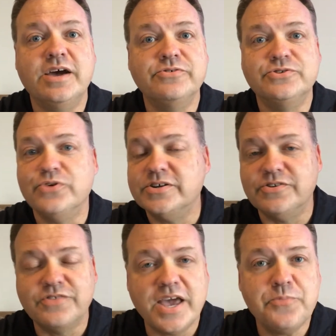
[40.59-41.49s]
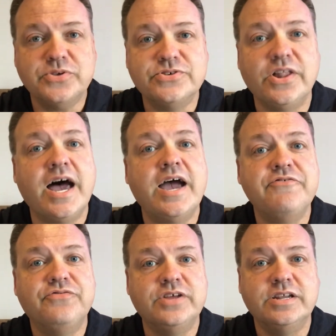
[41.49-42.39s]
I was director of campus
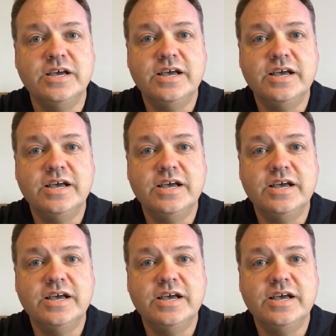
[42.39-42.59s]
life and